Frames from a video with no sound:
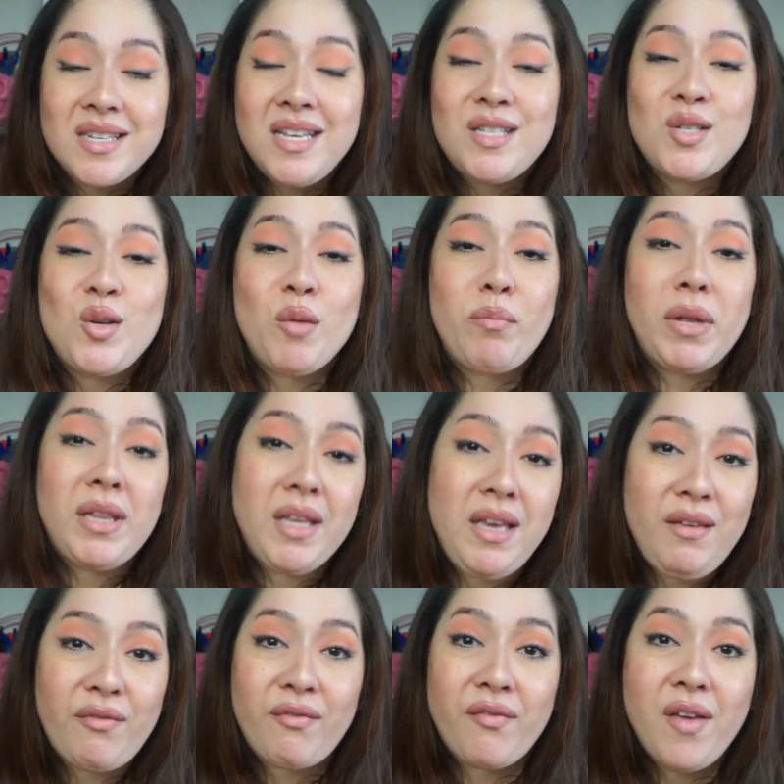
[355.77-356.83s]
it's your
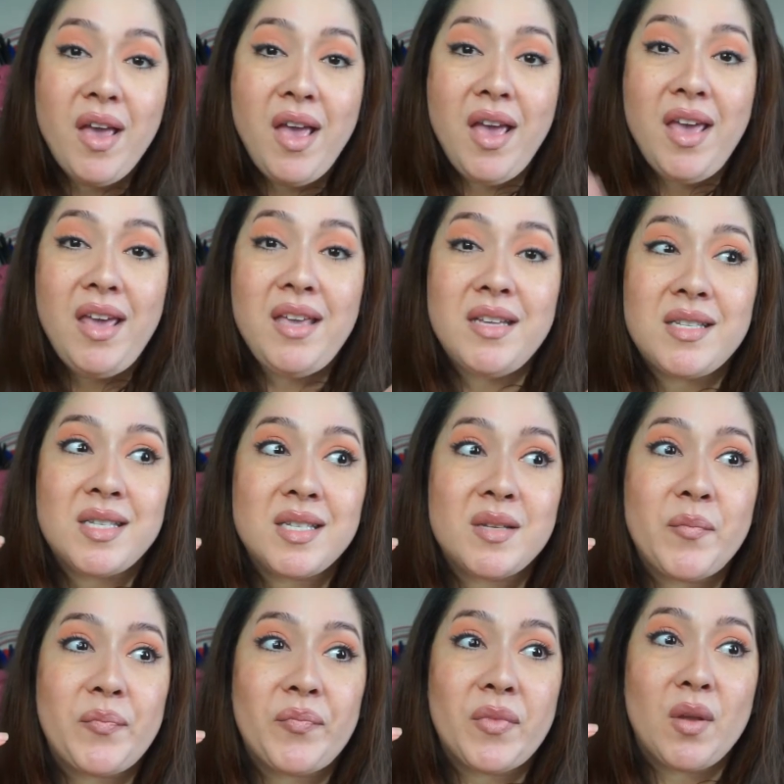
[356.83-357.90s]
belief.
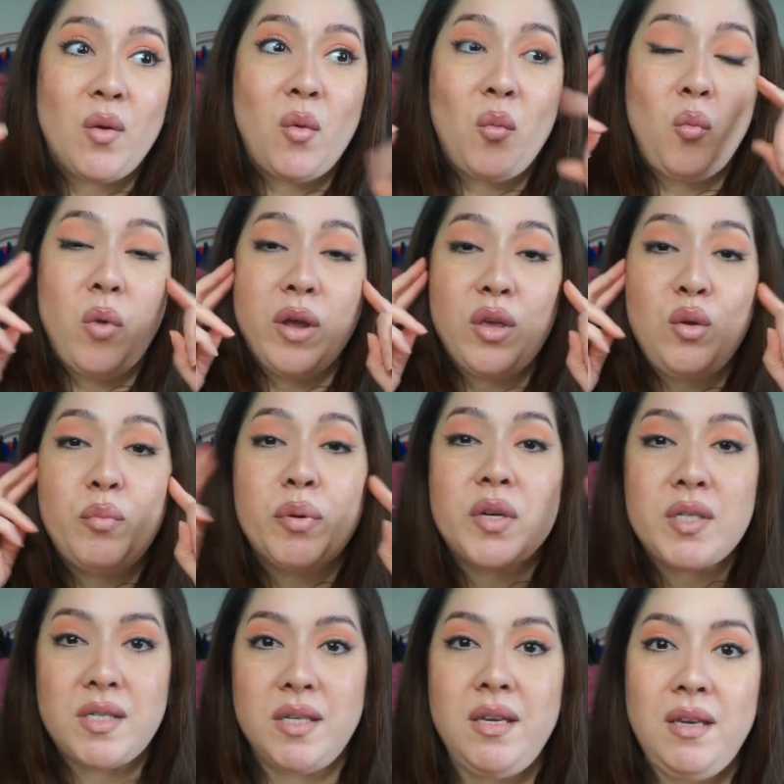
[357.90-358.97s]
It's what you
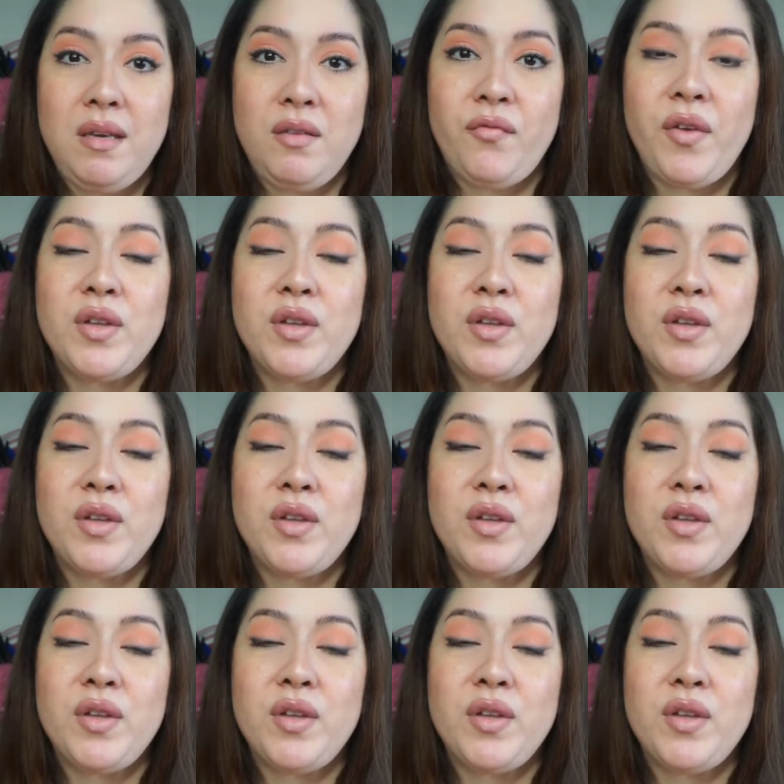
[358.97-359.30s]
perceive.